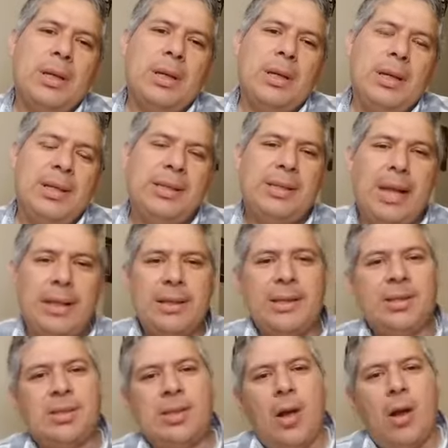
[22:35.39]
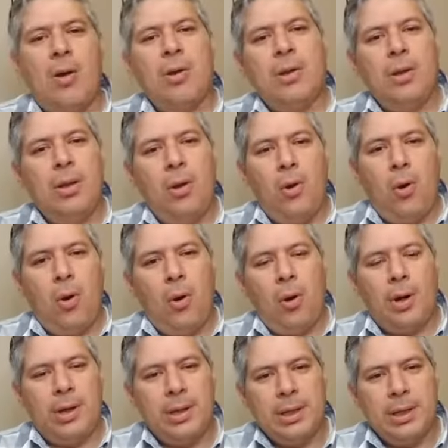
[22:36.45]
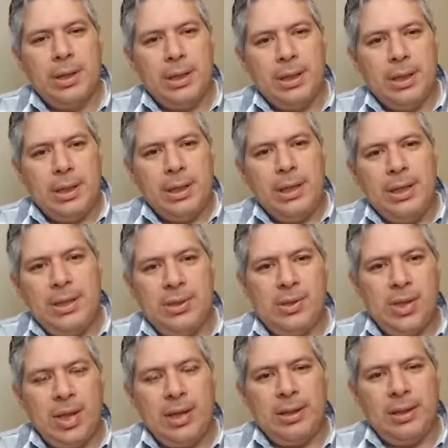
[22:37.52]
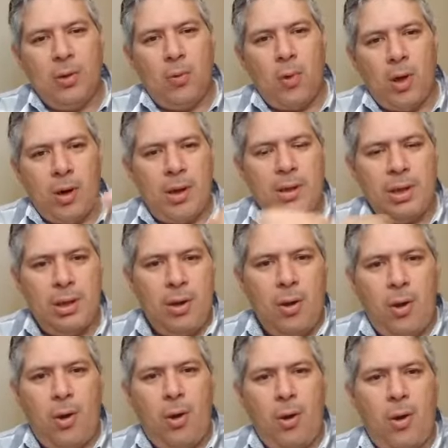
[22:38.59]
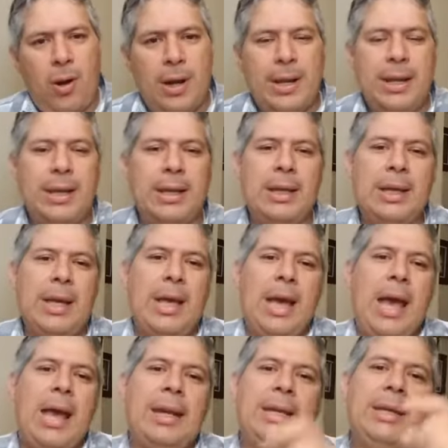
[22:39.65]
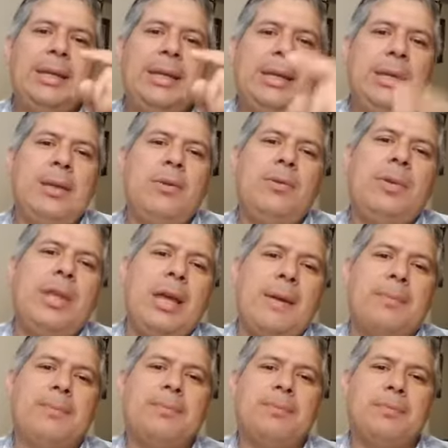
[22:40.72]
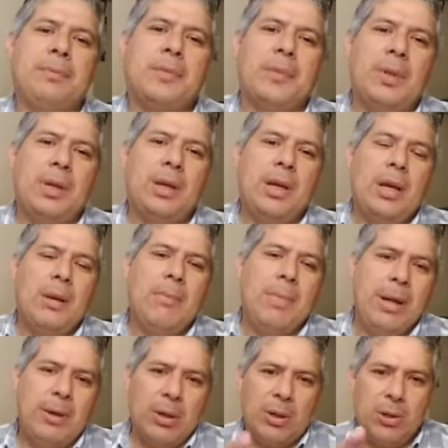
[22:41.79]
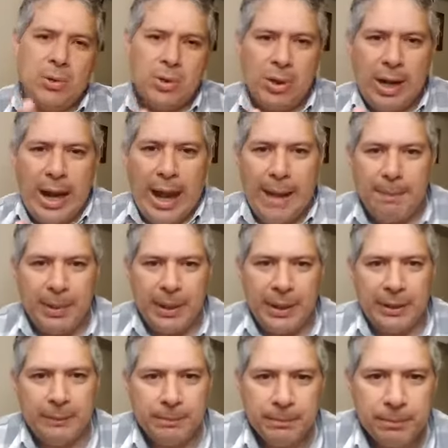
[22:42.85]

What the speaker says: He sent the song of the Lord. He sent the word of the Lord, and He healed them. Miracles are happening.